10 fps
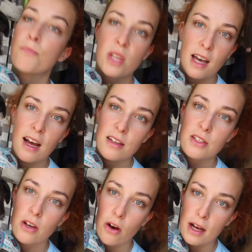The
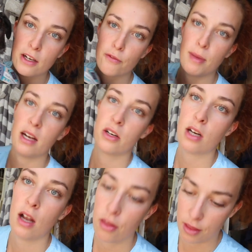colours kind of
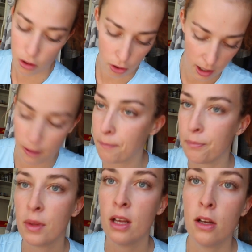match the collar.
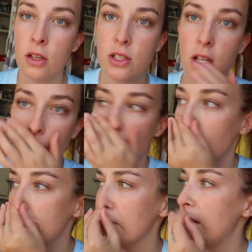So
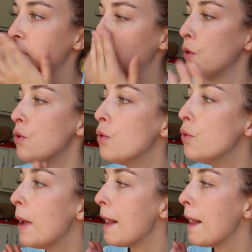those are our two